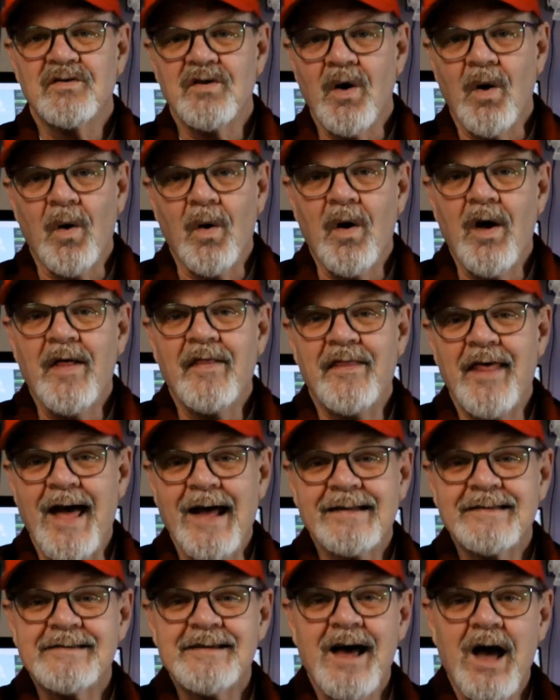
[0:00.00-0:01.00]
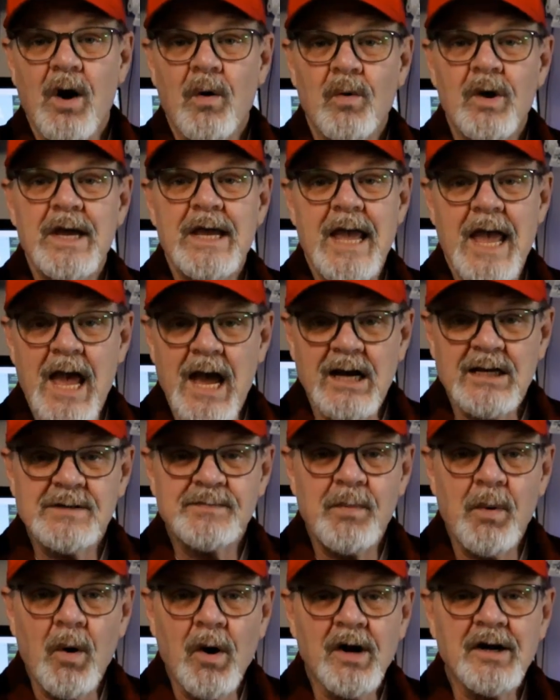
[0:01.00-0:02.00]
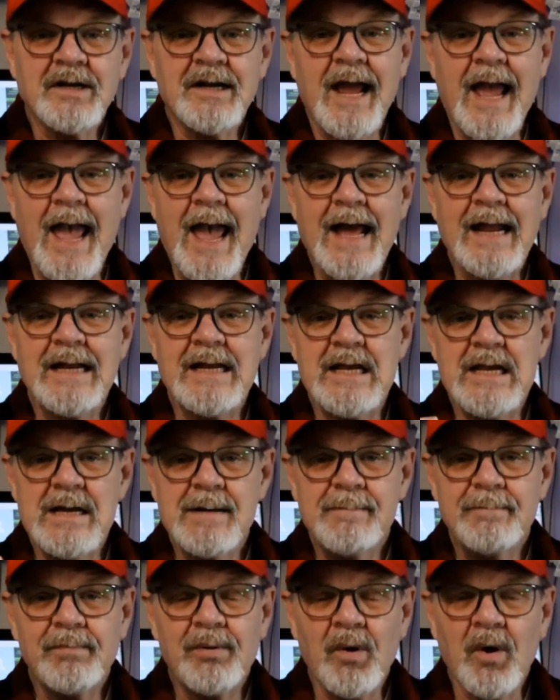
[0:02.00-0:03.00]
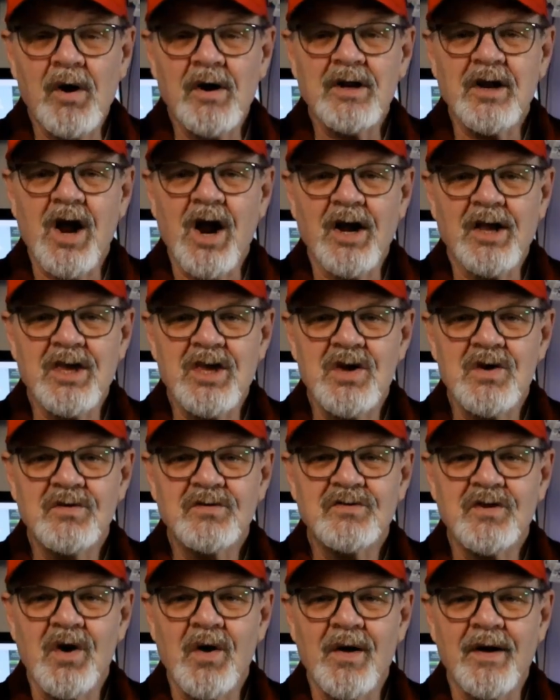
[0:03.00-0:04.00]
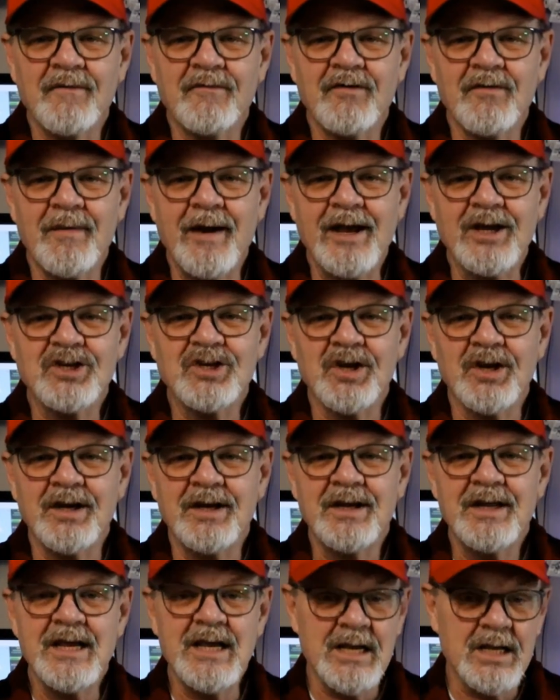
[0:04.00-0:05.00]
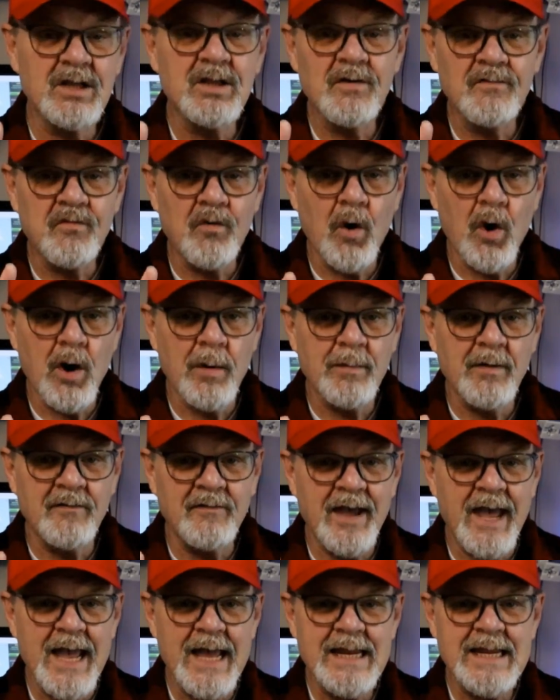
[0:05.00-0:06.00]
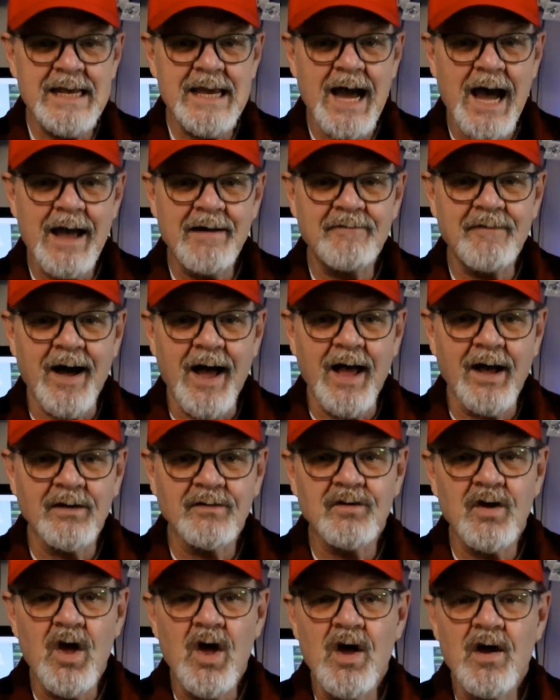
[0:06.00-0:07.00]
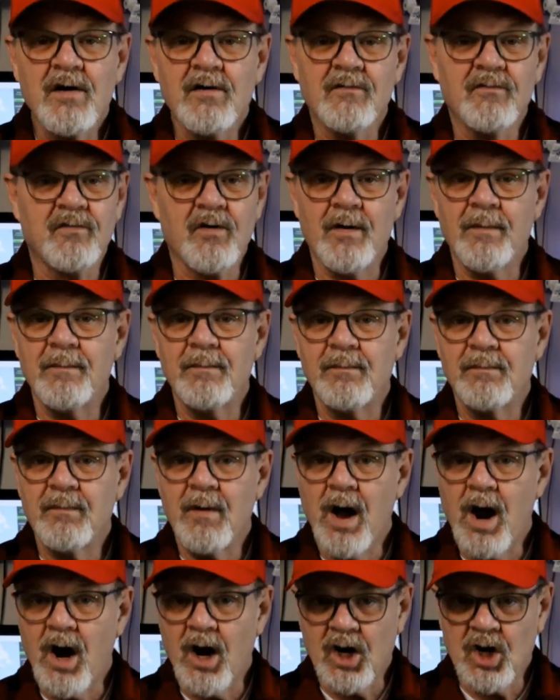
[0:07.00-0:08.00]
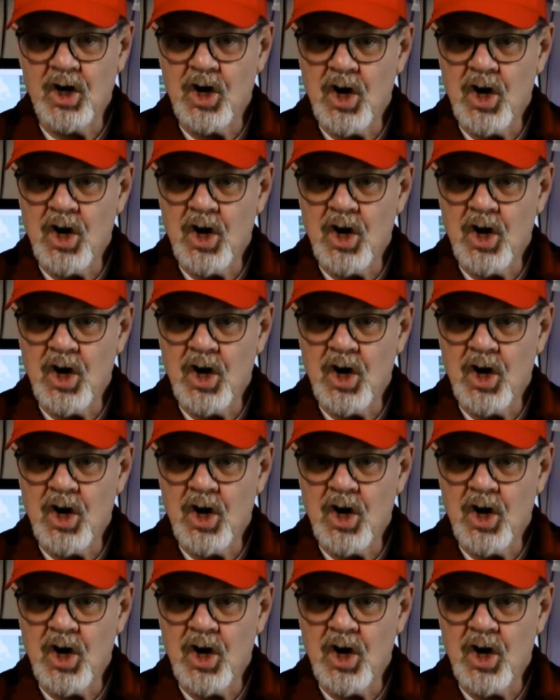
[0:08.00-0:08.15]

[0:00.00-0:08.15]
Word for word: So that's how we export and import our QSO information in the form of ADI files from our